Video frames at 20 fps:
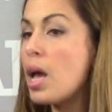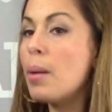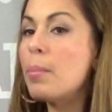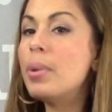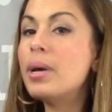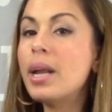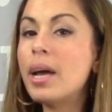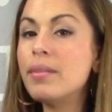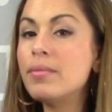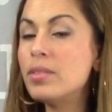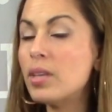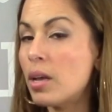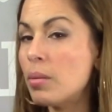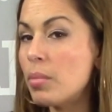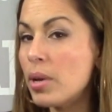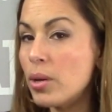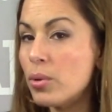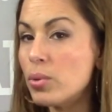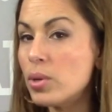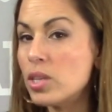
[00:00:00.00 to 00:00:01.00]
but I've done
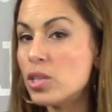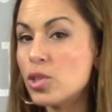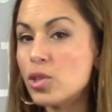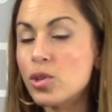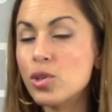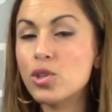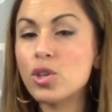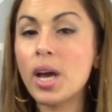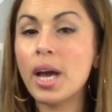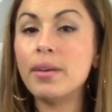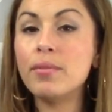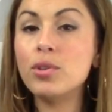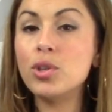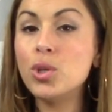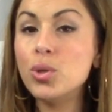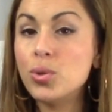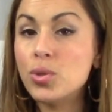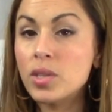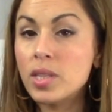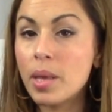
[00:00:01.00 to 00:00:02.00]
my research, I've
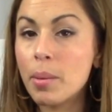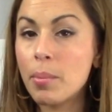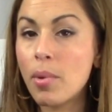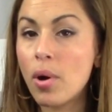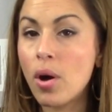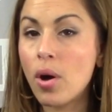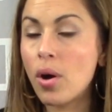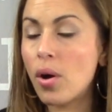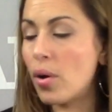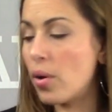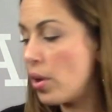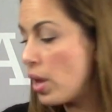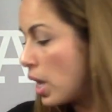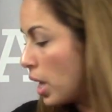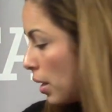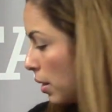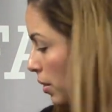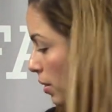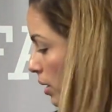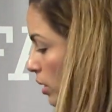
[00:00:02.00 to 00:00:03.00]
used them all.
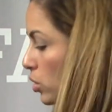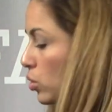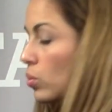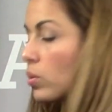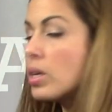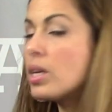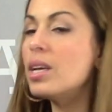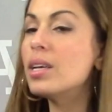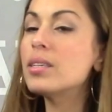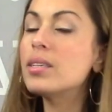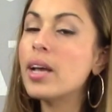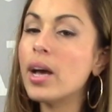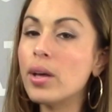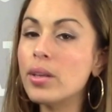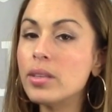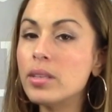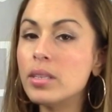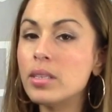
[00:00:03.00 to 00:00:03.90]
This one has held